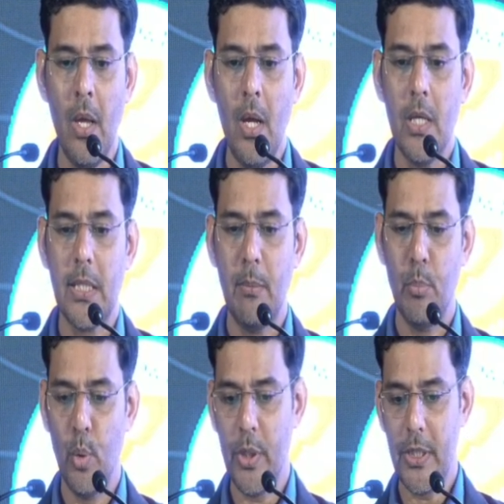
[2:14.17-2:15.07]
Some
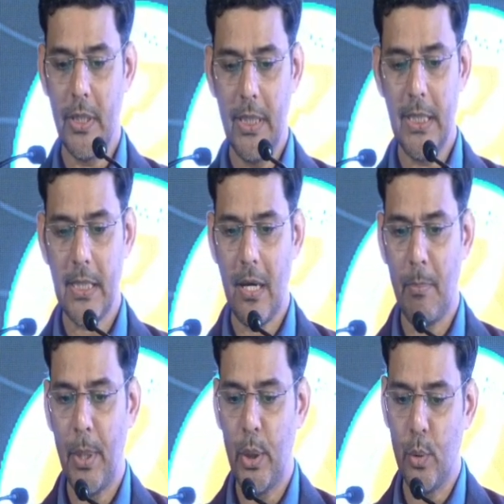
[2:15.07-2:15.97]
more studies,
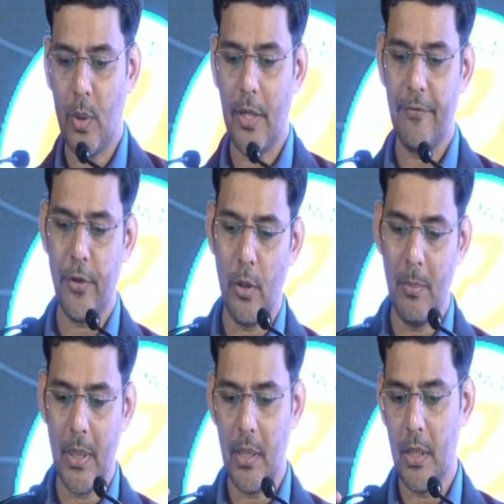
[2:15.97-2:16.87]
upper two are
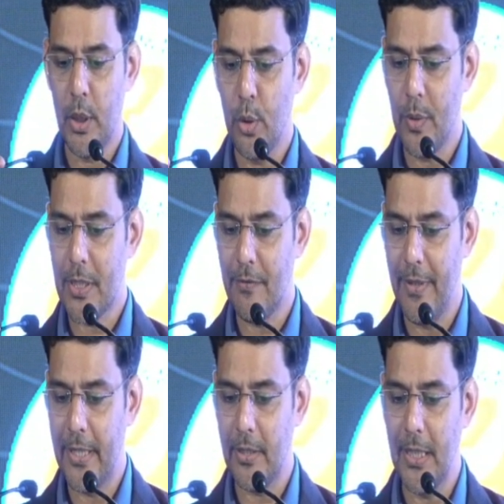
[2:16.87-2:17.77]
from US
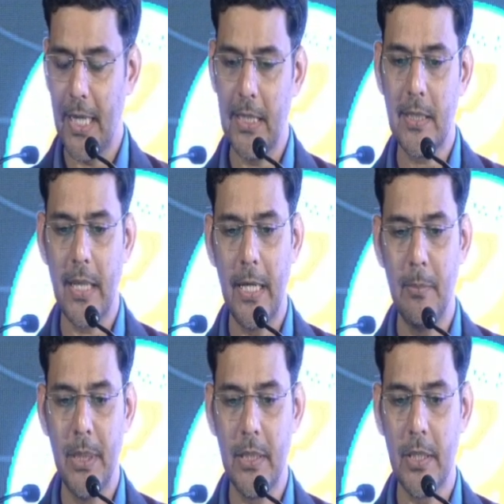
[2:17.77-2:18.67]
Veteran Health
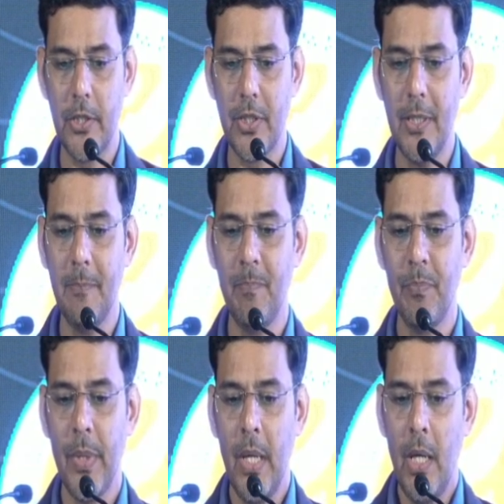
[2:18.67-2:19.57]
Administration.
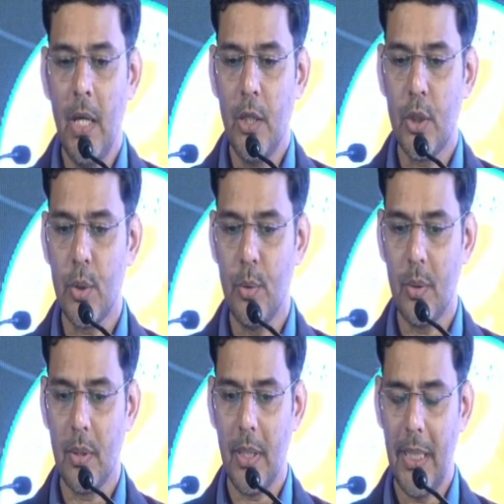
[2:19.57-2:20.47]
So
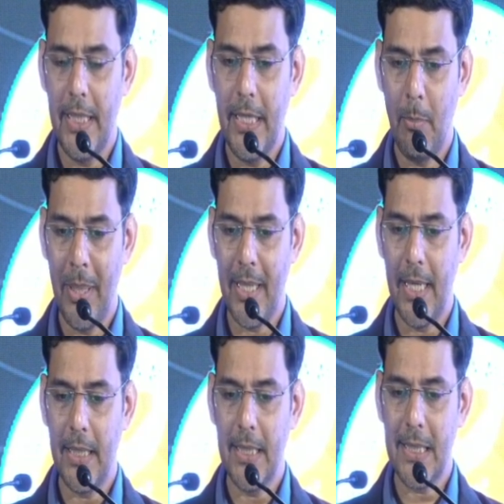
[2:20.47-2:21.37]
in
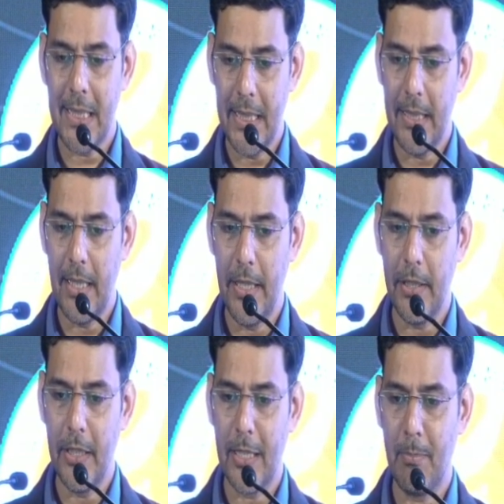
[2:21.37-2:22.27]
hepatitis C
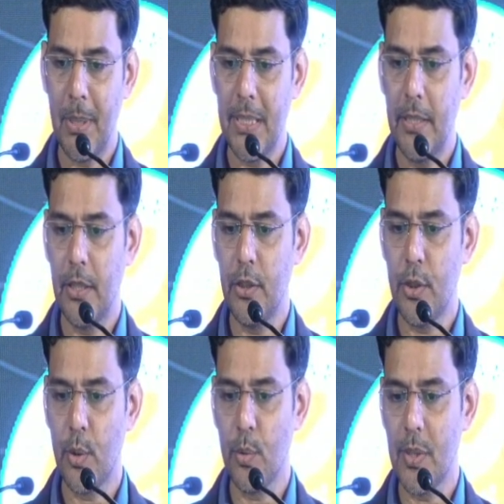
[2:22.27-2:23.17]
related compensated
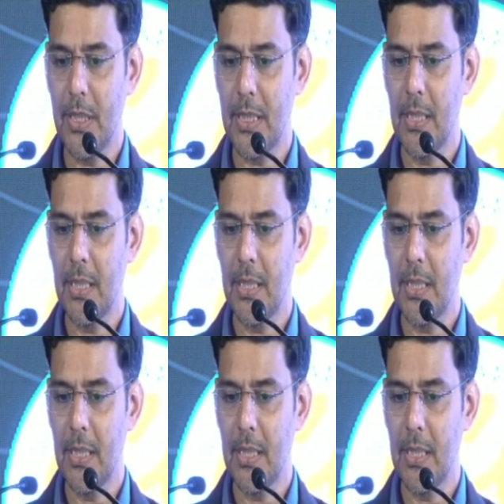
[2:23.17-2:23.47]
cirrhosis,